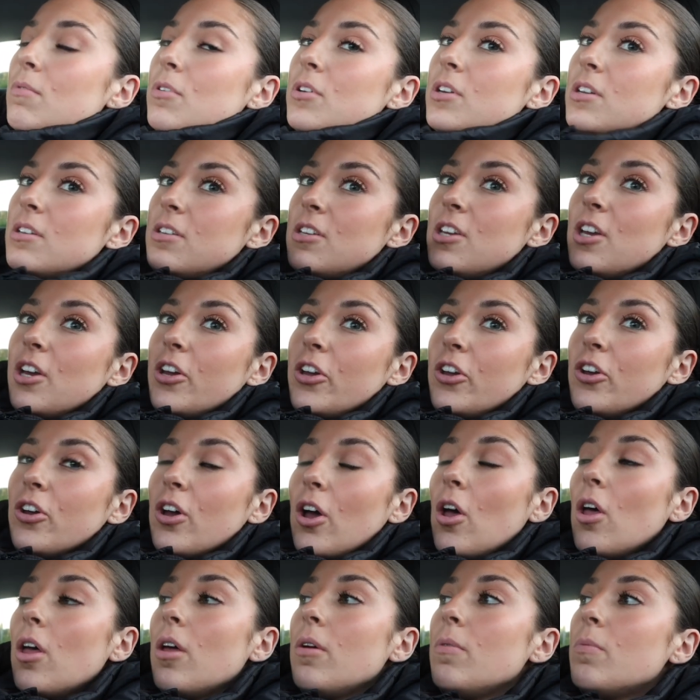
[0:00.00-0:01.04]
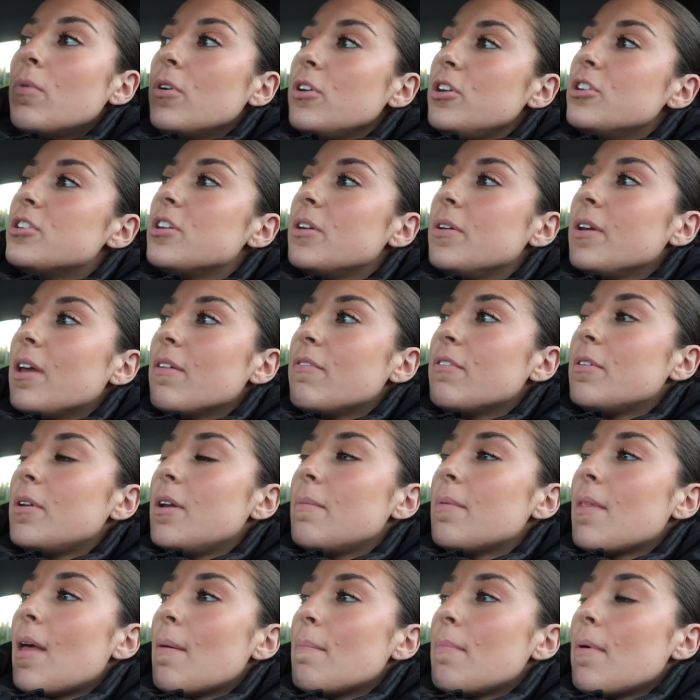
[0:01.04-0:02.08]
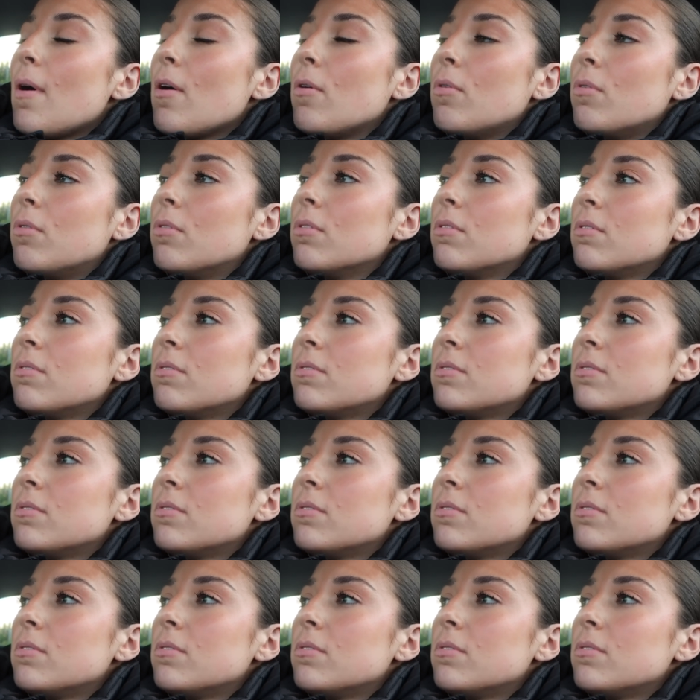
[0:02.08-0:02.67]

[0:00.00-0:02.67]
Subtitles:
you can go? What are you doing giving him that bowl?